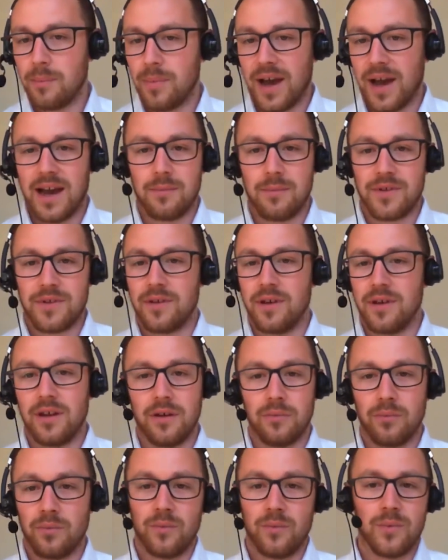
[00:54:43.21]
perhaps
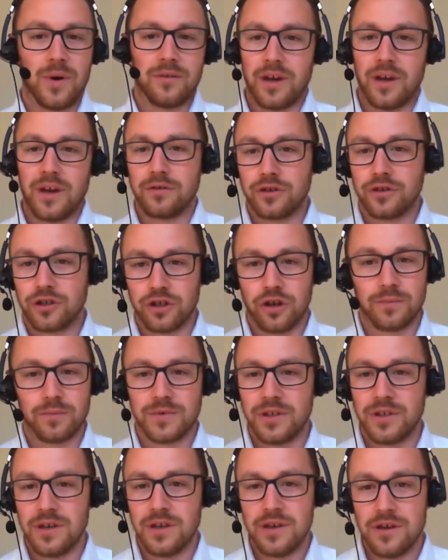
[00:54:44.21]
well-known
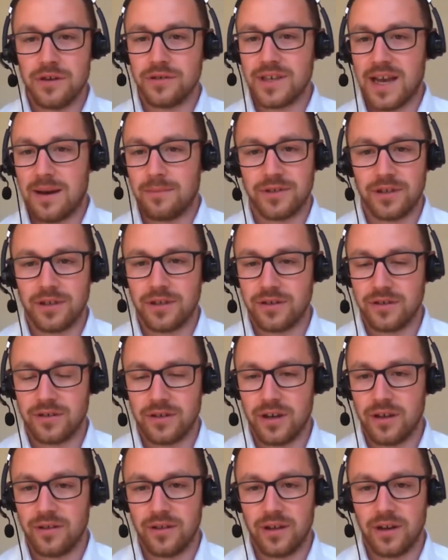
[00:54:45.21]
shops that you use,
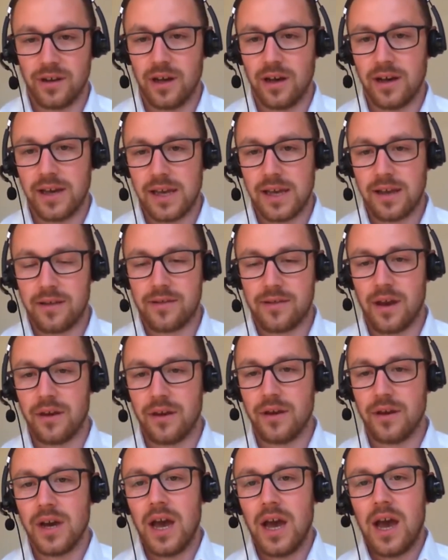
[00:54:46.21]
Amazon and the like. So